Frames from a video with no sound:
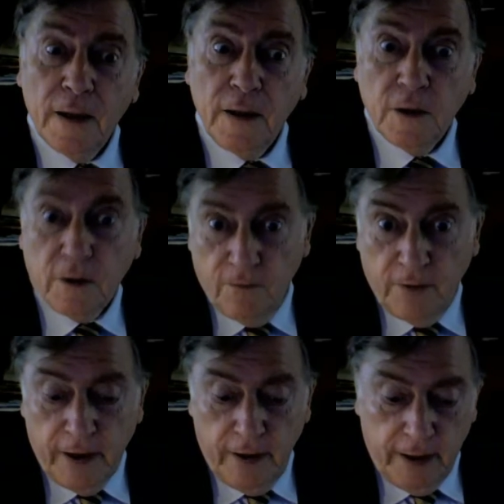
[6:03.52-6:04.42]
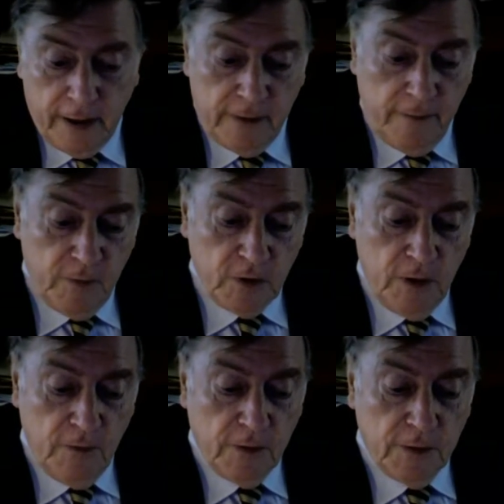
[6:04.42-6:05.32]
You can vary that. So
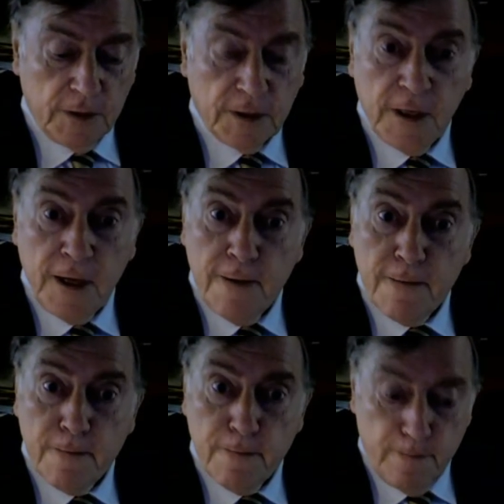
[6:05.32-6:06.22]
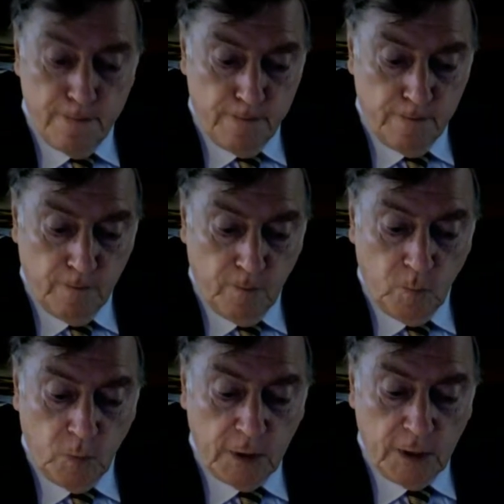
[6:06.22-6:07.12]
you've got the C,
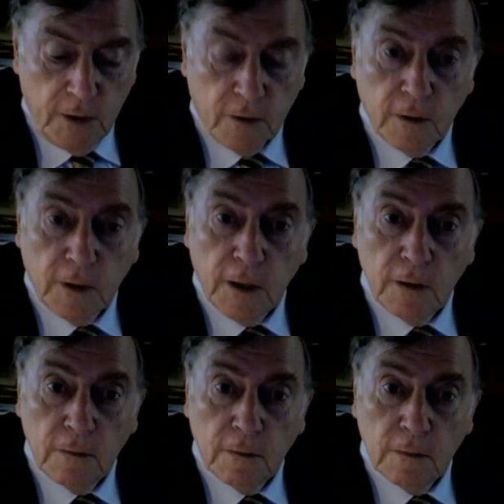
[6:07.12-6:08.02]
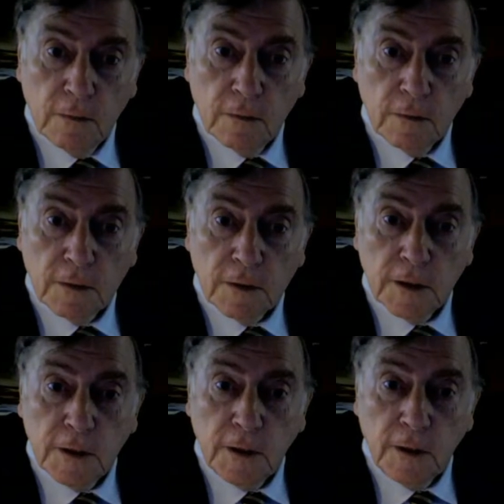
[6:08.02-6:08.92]
but then you could go C,
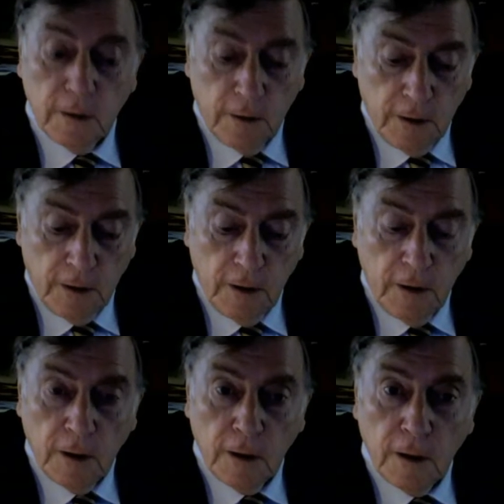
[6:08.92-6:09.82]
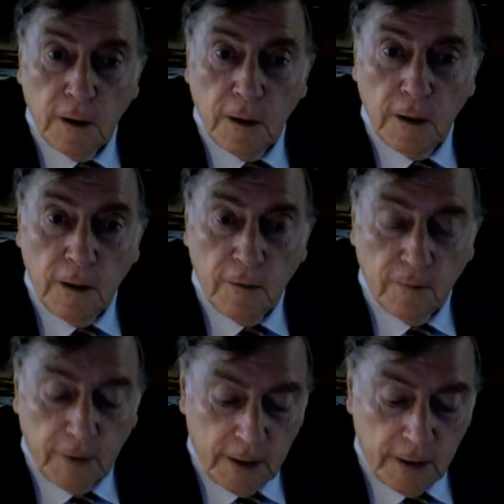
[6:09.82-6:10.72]
D, E
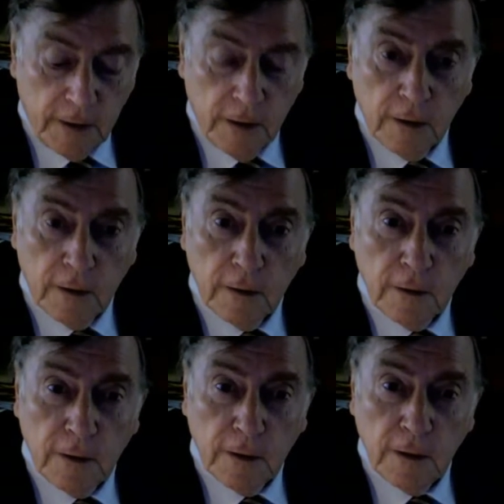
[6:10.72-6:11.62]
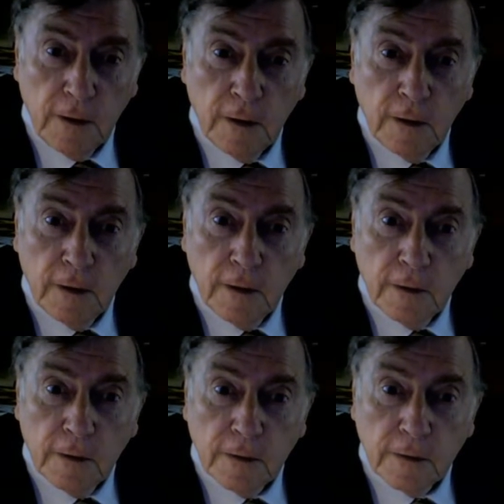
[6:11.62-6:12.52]
flat, D,
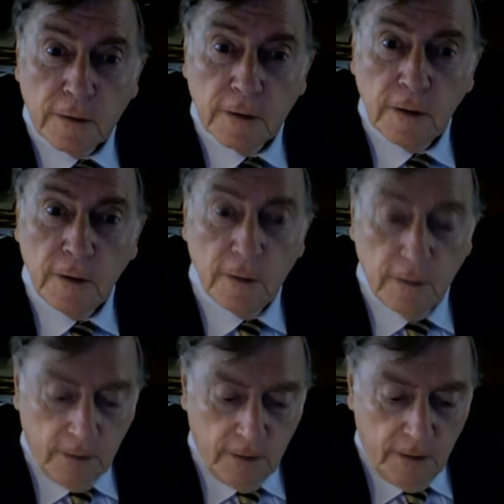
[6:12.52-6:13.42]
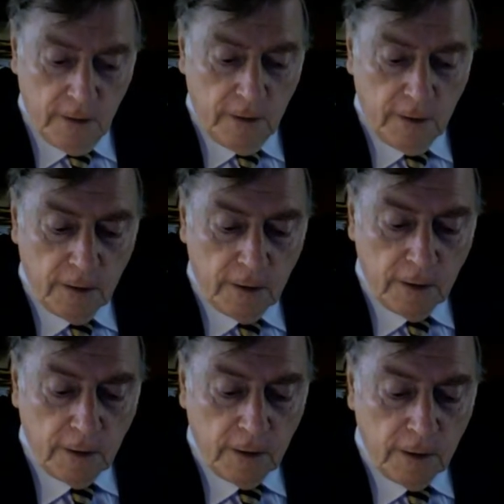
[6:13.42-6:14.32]
C, da da
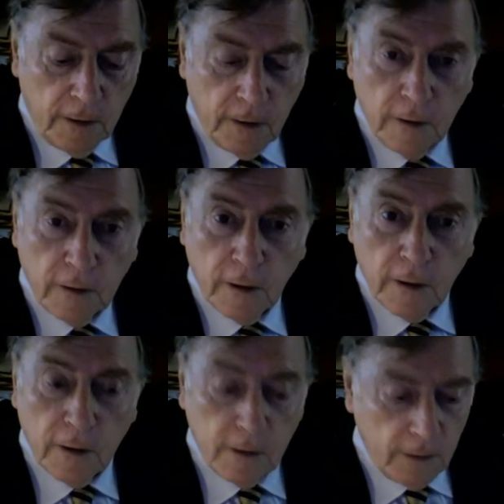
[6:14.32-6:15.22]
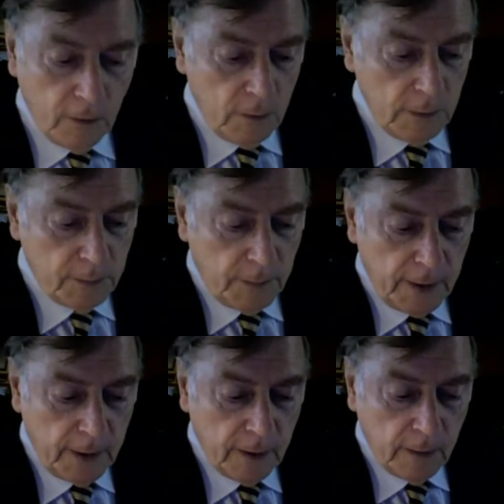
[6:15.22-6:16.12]
da da da, always playing.